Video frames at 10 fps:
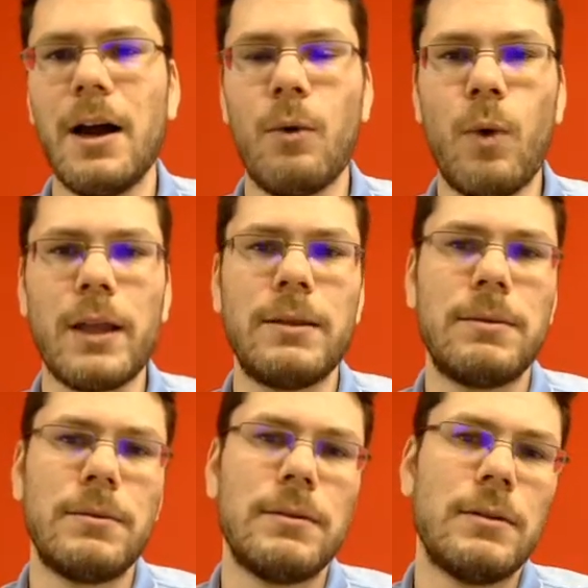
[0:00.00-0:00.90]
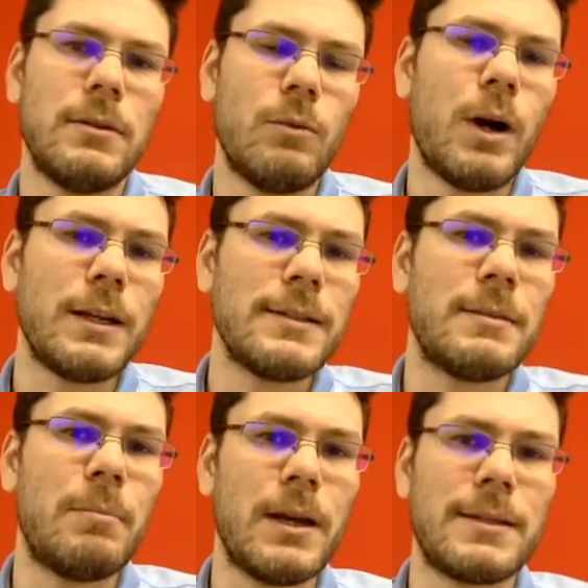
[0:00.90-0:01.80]
What what is the
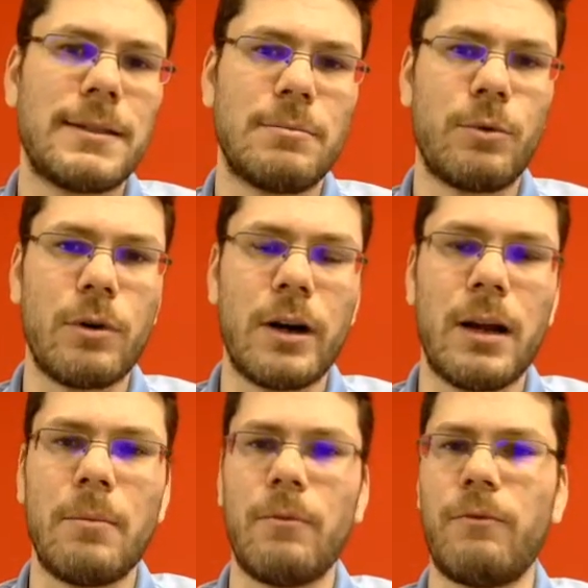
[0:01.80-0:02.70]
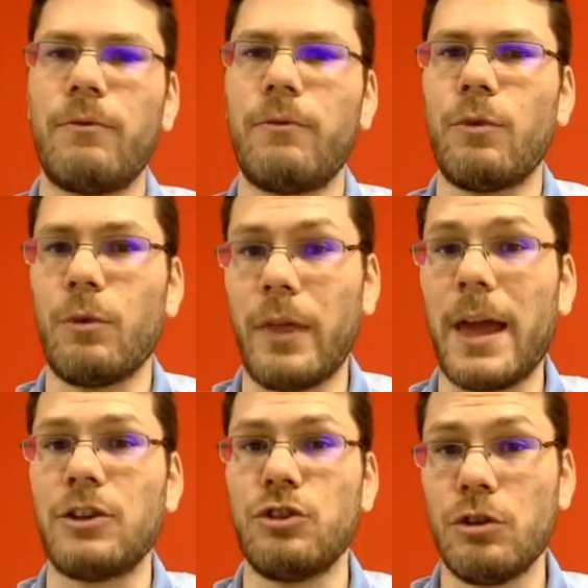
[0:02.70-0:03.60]
best program for
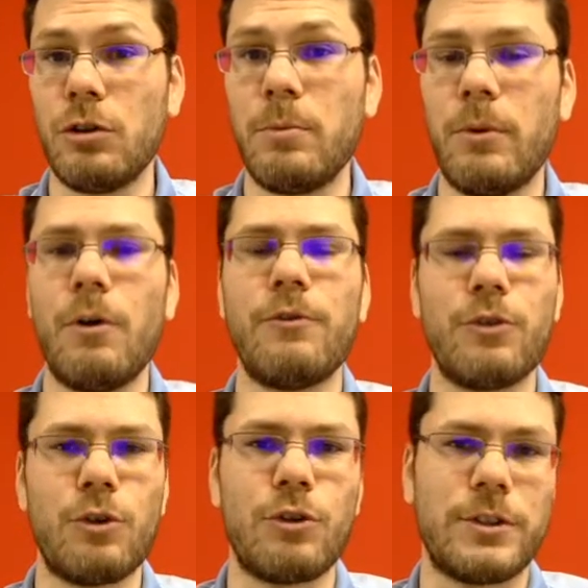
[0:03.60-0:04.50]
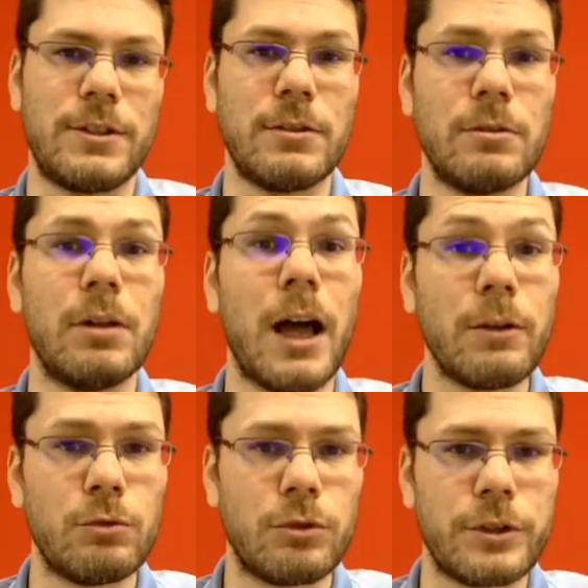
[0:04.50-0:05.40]
that job, of course, is Google
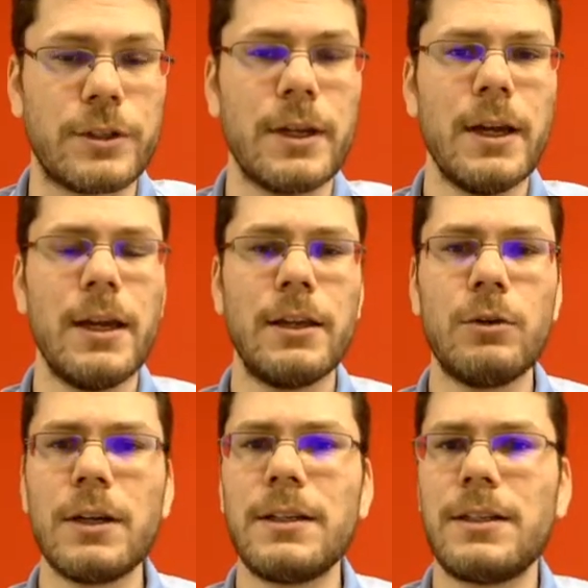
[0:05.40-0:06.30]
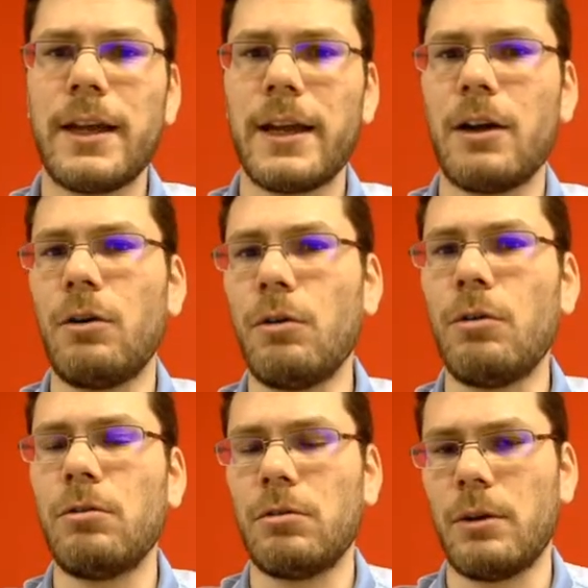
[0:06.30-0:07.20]
AdWords. You can check
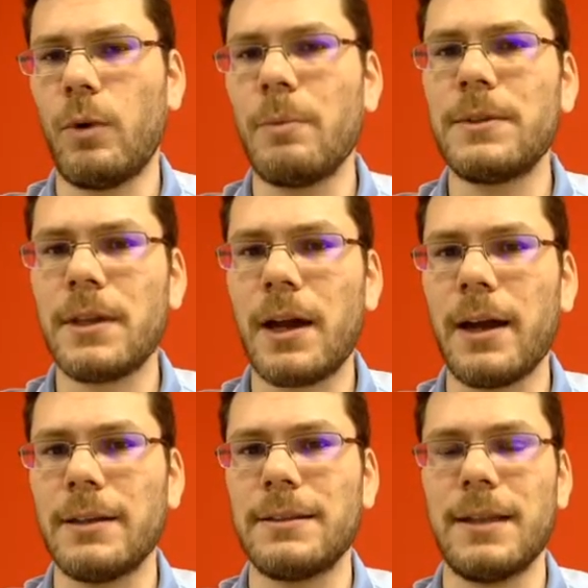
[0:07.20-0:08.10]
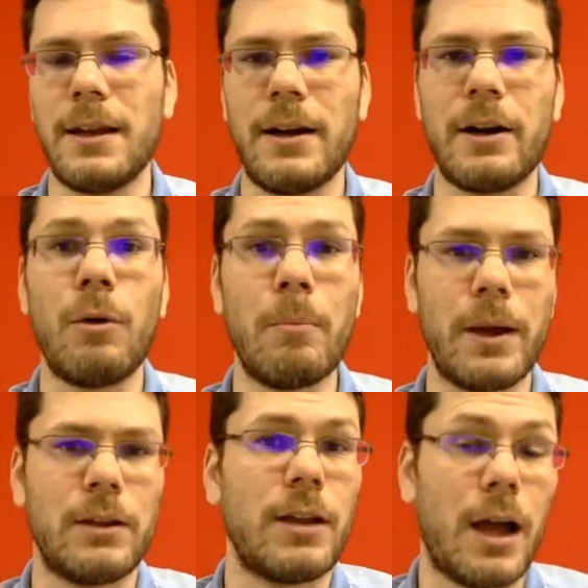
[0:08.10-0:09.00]
all websites that are,
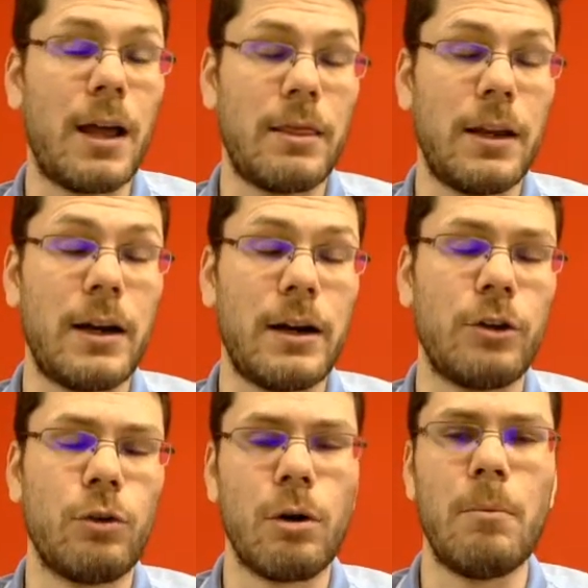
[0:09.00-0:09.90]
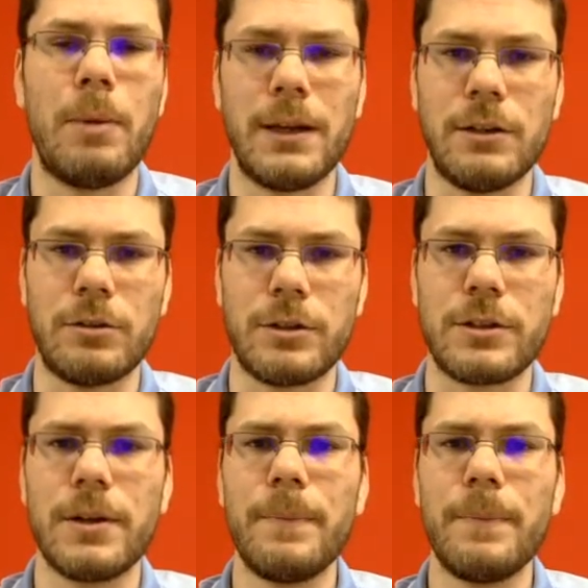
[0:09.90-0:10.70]
uh, that are your competitors.